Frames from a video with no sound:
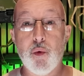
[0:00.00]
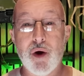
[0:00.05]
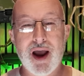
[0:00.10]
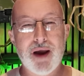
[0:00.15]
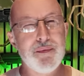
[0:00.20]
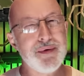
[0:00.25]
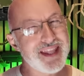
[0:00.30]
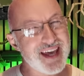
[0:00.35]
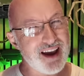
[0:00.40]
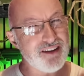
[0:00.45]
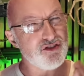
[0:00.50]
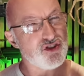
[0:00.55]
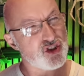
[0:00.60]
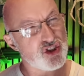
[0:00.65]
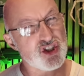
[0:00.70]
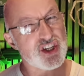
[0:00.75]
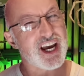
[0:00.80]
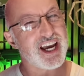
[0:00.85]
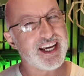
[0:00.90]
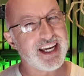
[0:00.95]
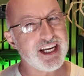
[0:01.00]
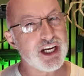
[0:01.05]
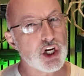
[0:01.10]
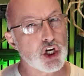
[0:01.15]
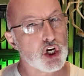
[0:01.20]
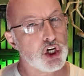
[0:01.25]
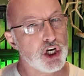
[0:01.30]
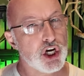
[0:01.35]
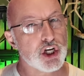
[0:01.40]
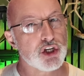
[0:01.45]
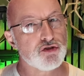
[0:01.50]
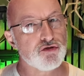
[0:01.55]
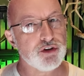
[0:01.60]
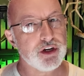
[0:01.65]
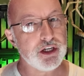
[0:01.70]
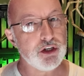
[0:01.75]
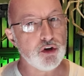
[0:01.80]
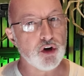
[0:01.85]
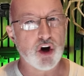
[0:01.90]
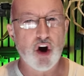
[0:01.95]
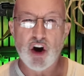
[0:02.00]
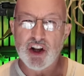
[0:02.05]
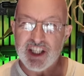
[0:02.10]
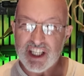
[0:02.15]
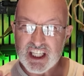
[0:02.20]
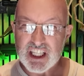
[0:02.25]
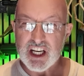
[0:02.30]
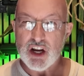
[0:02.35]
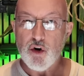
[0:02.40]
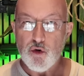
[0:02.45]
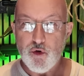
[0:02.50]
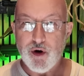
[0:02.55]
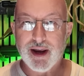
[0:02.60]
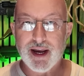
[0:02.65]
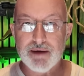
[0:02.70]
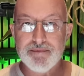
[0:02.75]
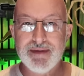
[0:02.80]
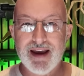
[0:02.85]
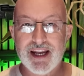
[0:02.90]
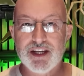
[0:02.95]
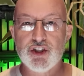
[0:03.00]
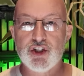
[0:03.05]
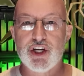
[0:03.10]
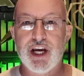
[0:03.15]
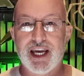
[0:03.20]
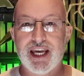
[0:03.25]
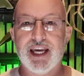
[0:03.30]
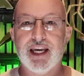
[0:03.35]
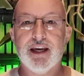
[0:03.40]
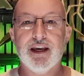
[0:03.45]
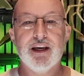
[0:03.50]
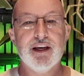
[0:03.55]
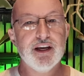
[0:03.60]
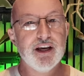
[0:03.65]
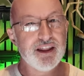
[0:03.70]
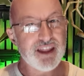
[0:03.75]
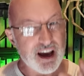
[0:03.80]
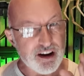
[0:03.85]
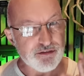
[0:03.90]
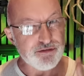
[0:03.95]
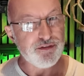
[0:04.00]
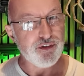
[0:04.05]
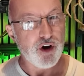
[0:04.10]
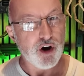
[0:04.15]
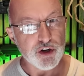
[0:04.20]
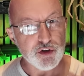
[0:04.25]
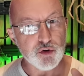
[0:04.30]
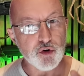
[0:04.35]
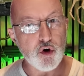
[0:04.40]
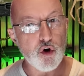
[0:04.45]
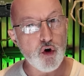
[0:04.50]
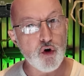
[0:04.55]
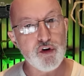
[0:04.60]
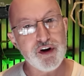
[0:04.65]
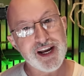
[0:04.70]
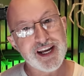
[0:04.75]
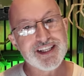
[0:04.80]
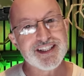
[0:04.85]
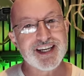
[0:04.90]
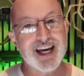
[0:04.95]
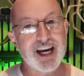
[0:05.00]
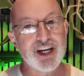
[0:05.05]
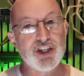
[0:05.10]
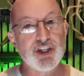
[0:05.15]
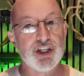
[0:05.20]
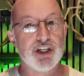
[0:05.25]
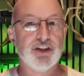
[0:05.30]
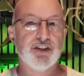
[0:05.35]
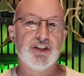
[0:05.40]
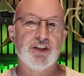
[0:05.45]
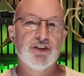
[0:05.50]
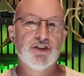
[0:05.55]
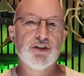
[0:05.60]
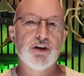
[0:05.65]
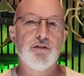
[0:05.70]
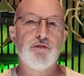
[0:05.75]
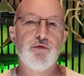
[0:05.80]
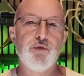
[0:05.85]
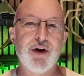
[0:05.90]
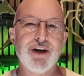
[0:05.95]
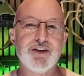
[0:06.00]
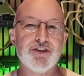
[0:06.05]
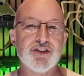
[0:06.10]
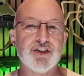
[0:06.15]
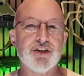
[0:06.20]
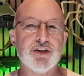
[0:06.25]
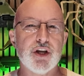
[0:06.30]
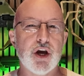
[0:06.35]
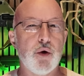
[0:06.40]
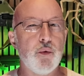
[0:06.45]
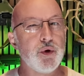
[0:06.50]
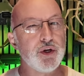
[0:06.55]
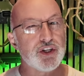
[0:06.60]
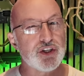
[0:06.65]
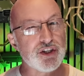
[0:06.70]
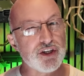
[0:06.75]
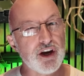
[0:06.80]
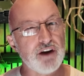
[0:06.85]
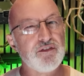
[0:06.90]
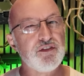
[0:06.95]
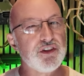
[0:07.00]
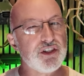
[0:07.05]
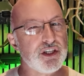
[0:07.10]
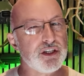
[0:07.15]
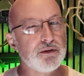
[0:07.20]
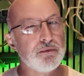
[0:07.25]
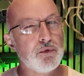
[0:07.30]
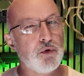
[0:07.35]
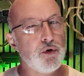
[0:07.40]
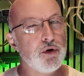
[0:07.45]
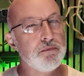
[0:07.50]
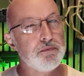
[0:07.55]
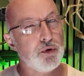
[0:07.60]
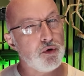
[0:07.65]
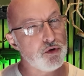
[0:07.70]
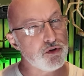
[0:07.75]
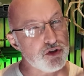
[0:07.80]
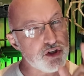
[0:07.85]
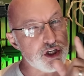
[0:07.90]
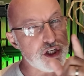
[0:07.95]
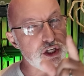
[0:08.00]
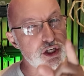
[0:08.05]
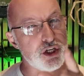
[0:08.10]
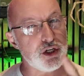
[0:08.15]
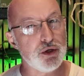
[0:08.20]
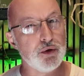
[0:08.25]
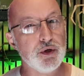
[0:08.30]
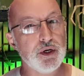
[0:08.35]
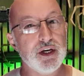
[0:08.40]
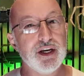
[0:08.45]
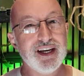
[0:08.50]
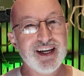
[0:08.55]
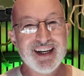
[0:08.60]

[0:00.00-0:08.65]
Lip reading: away without just taking a cursory look. I'd still recommend checking that final orientation, as the software doesn't know which surfaces are more important to you.